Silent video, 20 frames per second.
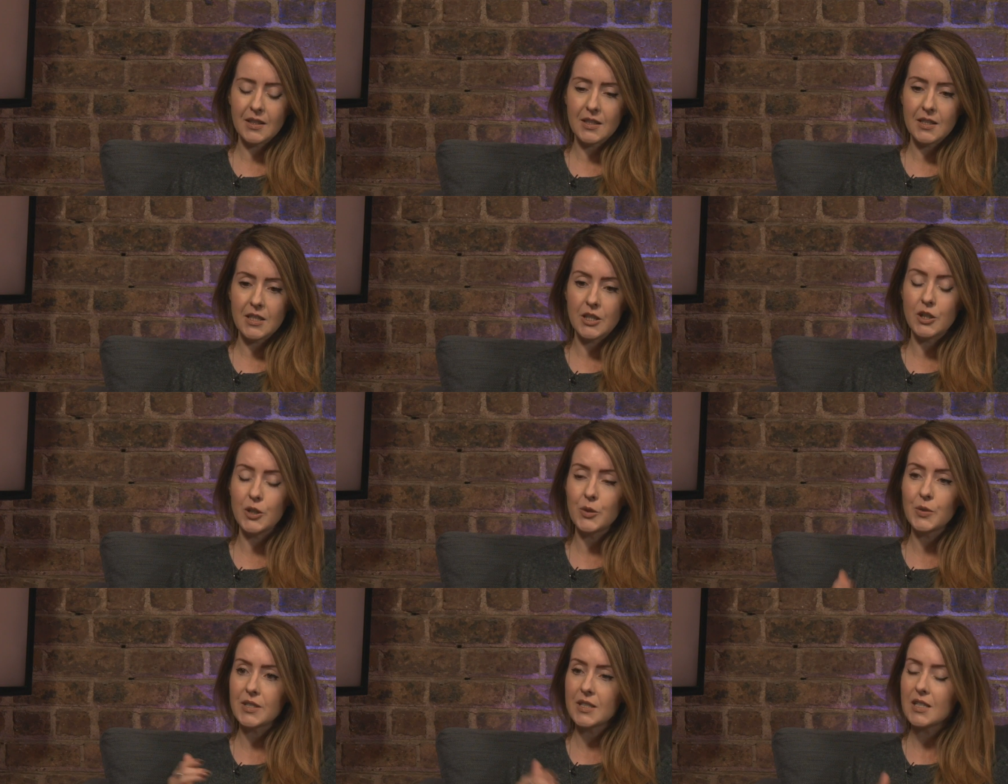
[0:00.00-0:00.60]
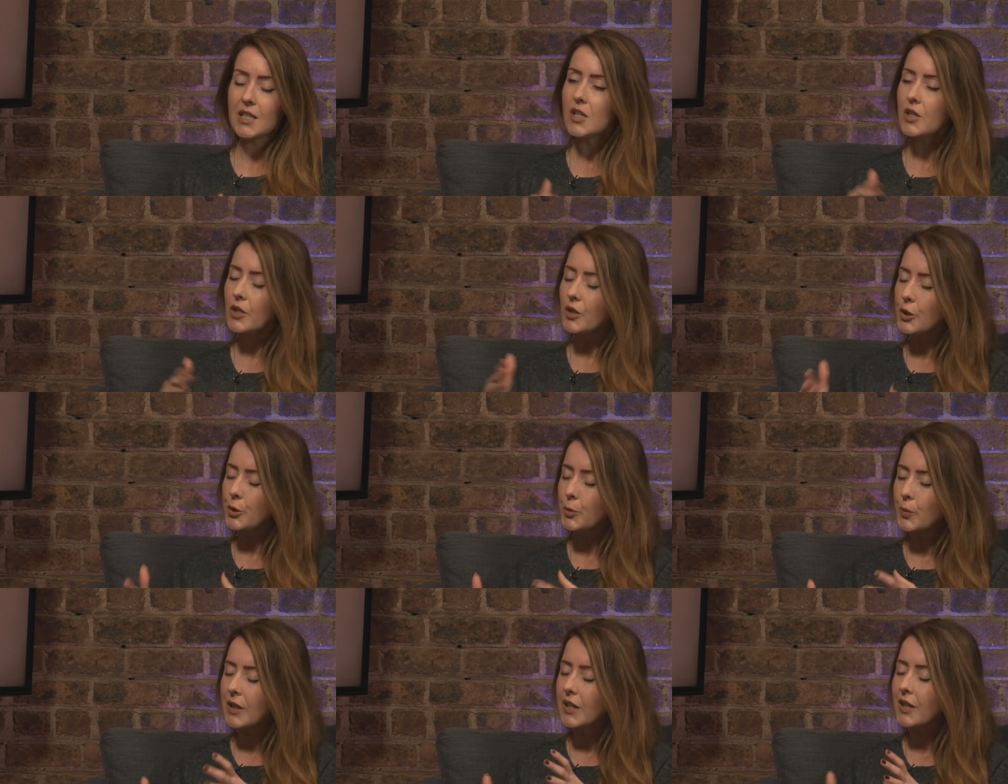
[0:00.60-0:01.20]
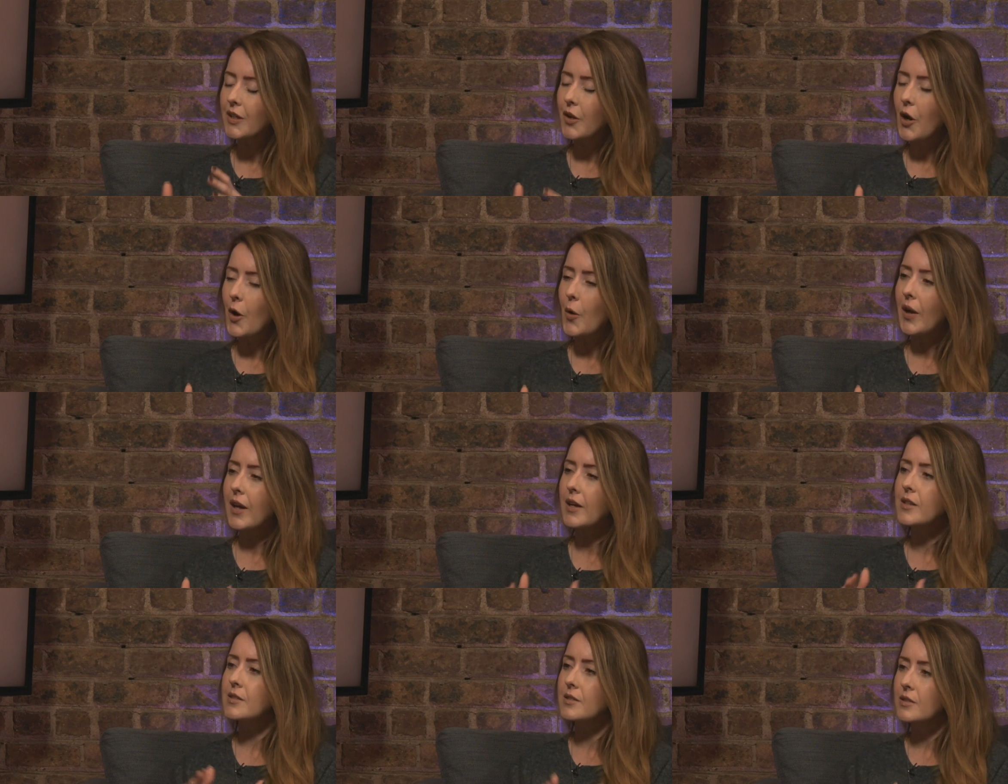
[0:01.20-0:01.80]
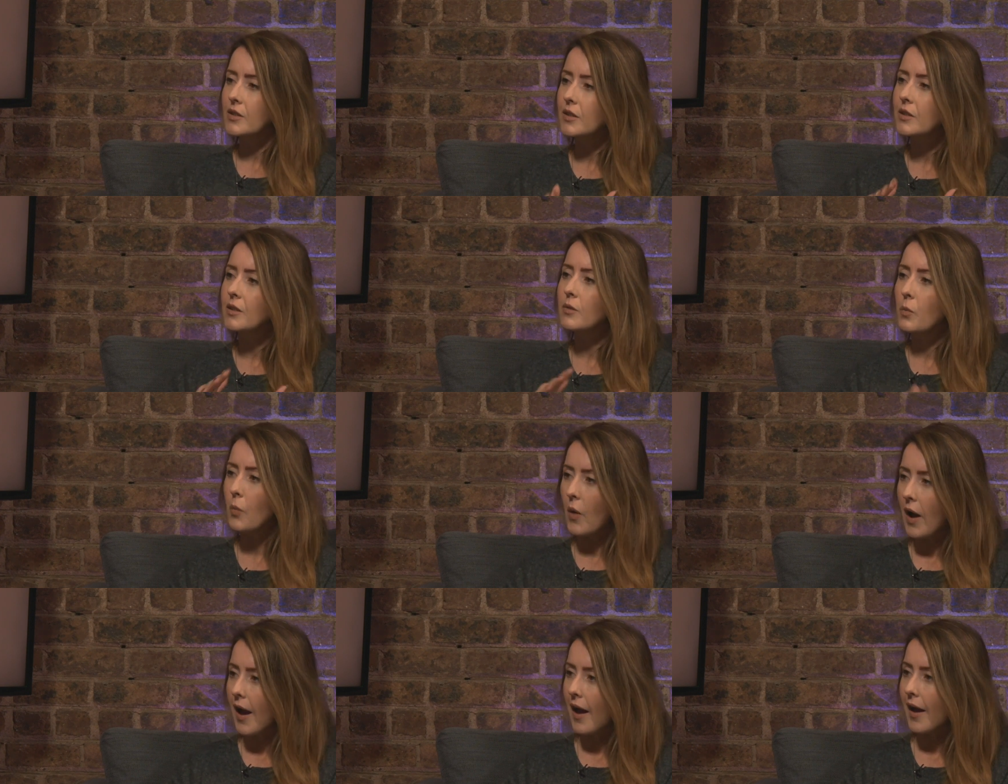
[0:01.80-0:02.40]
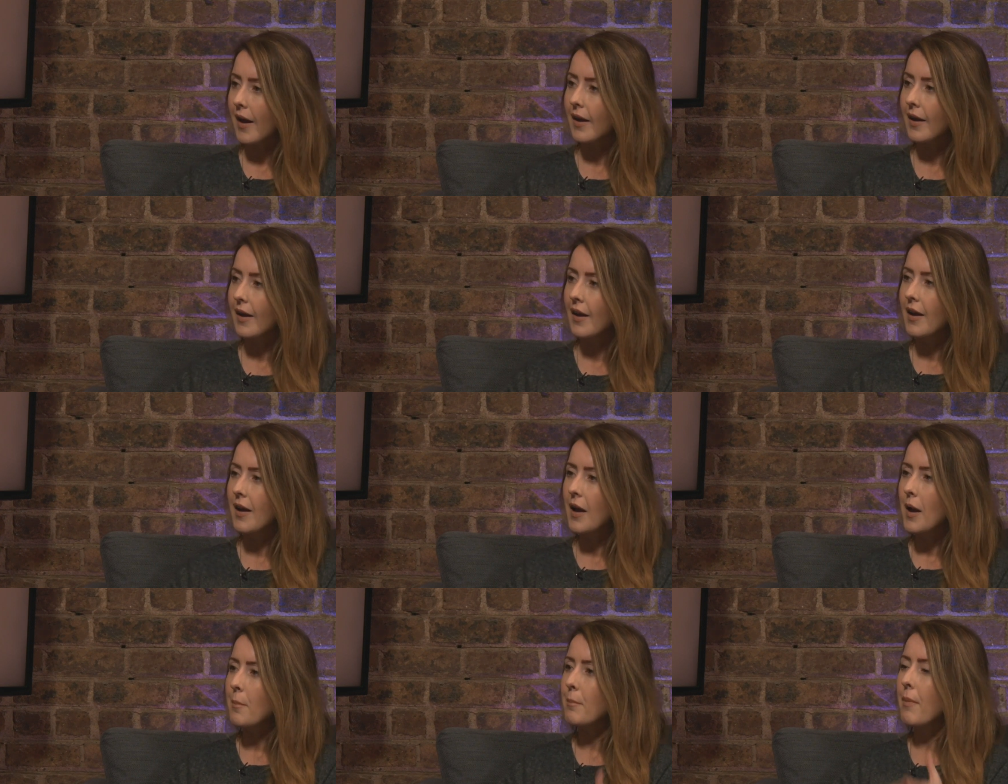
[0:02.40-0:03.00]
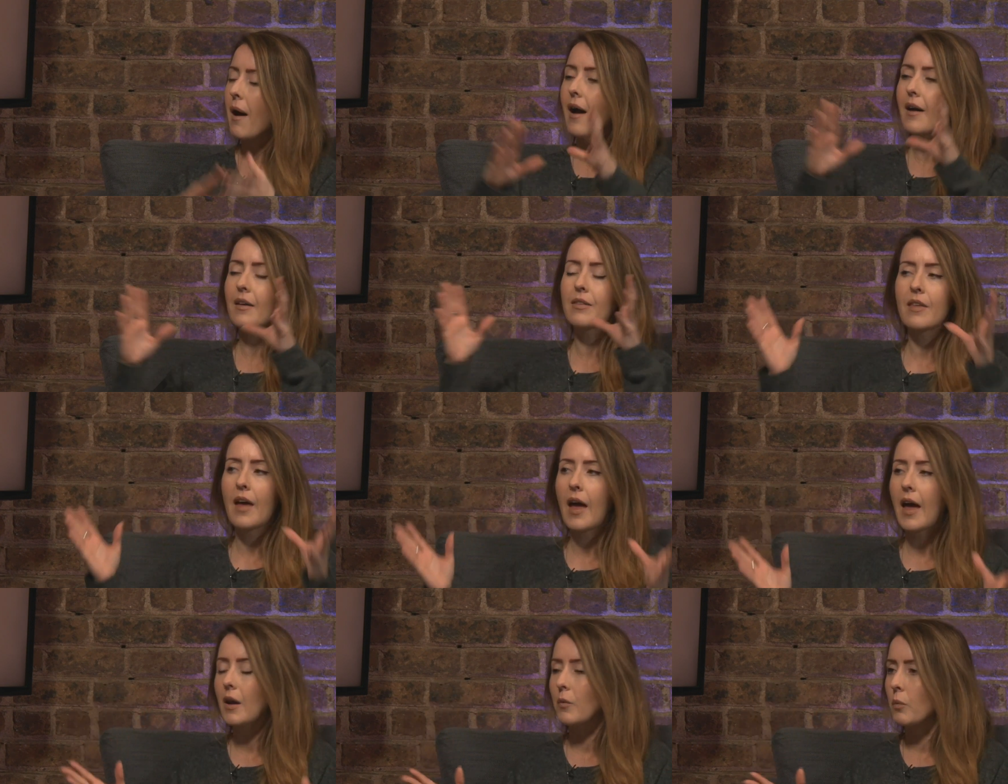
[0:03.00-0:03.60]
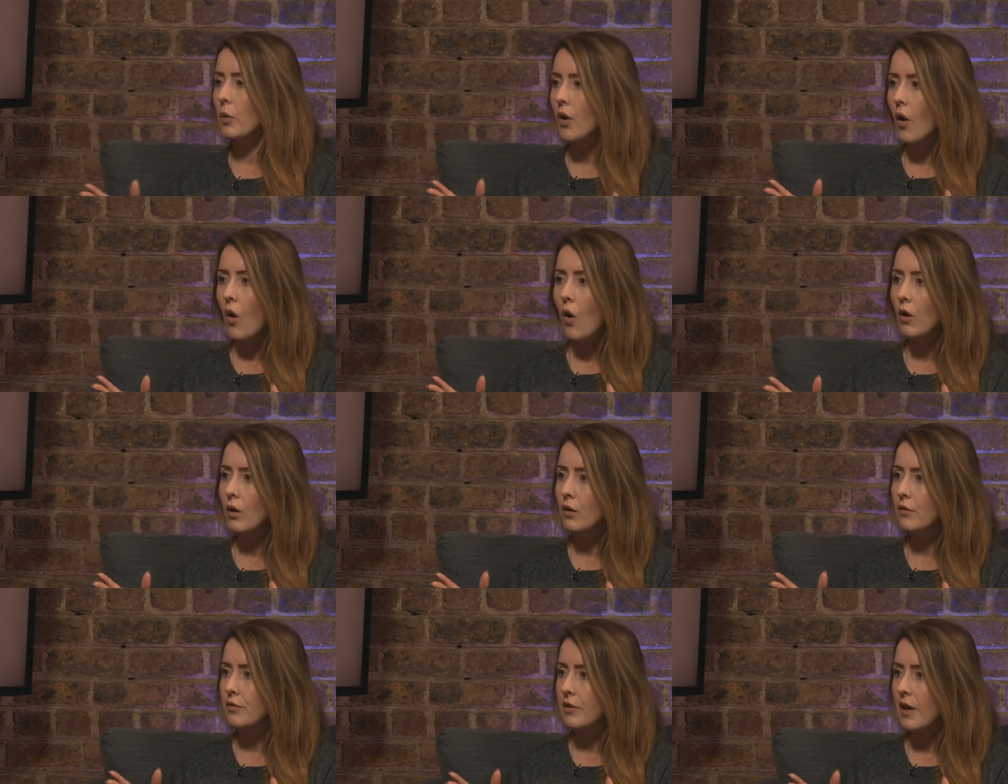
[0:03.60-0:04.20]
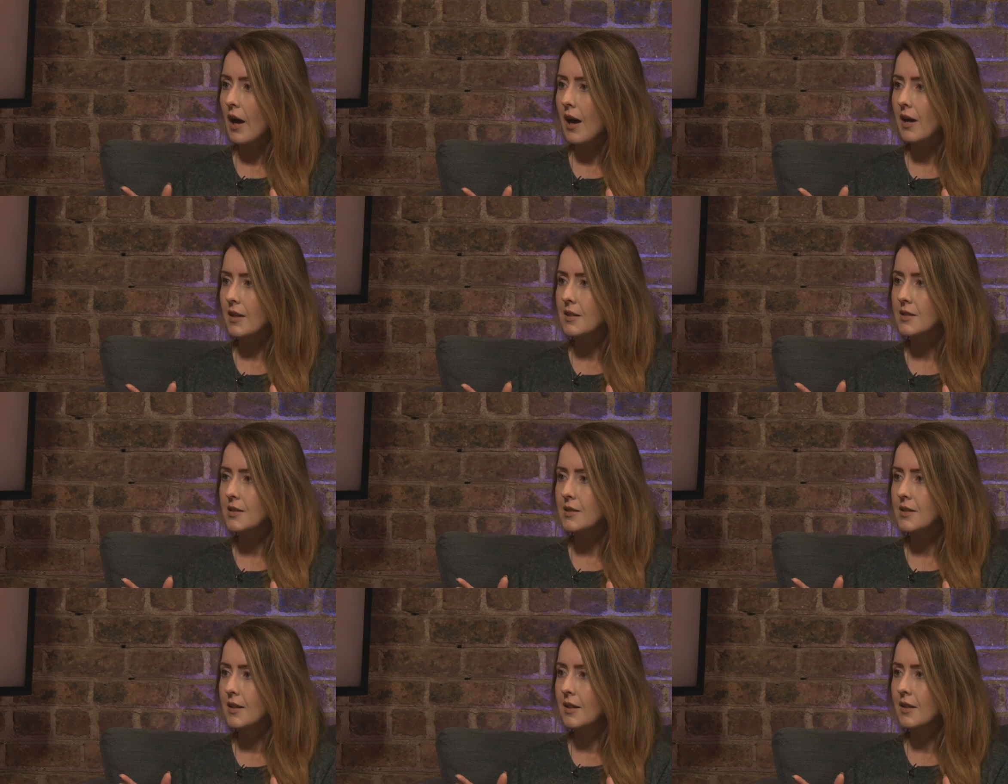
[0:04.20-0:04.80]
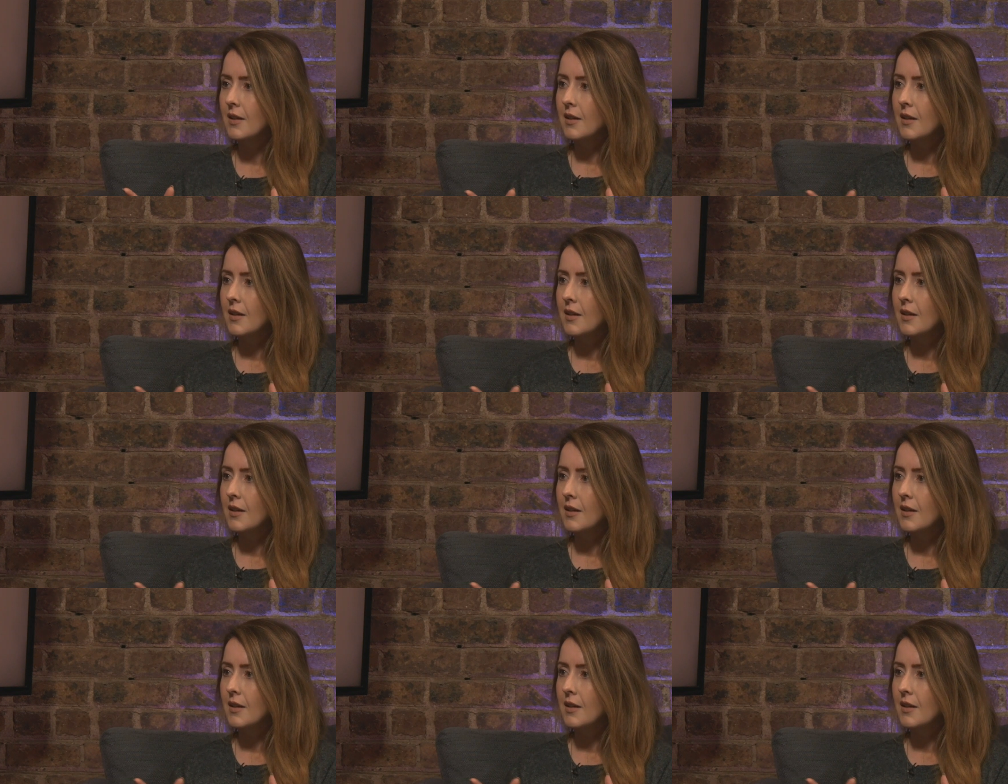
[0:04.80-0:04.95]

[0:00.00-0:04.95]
did you see your career going a certain way back then when all of that